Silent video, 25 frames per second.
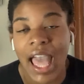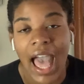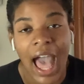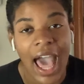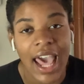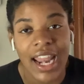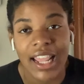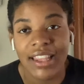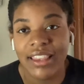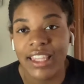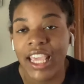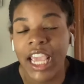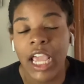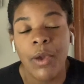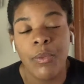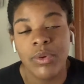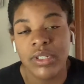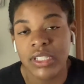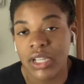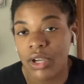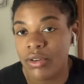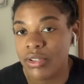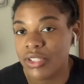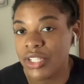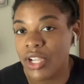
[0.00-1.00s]
I didn't think it
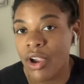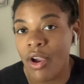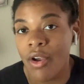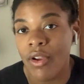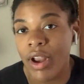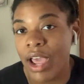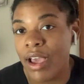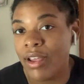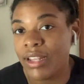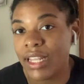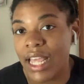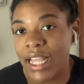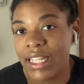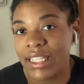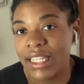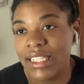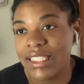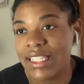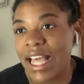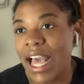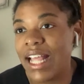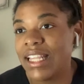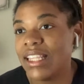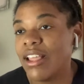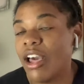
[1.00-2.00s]
was going to turn out like
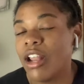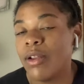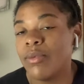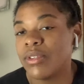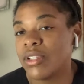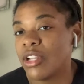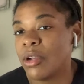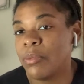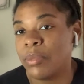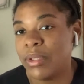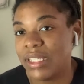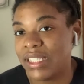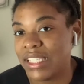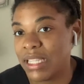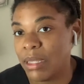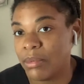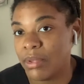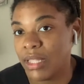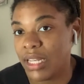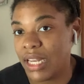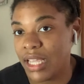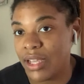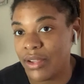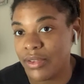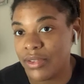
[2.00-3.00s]
this. I thought it was going to be
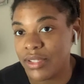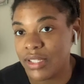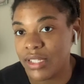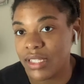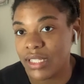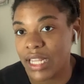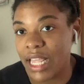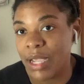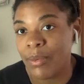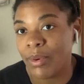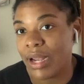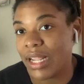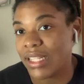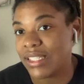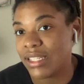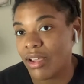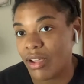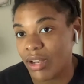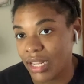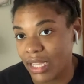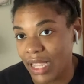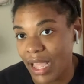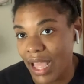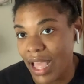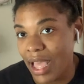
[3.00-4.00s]
something else. Like when I
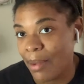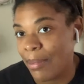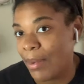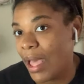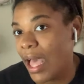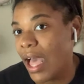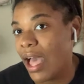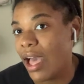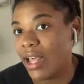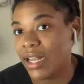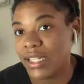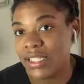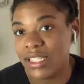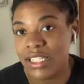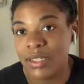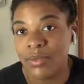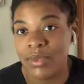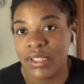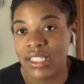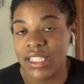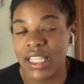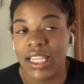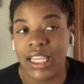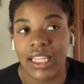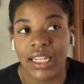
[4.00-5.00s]
saw the cop, I honestly
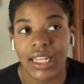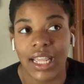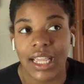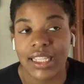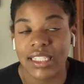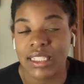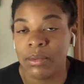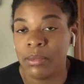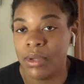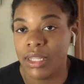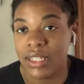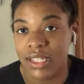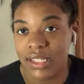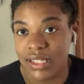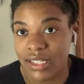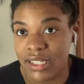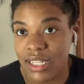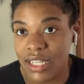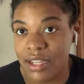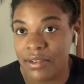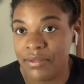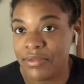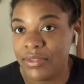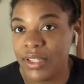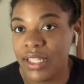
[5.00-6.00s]
was thinking like some other
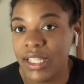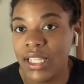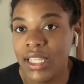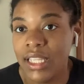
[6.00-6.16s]
stuff.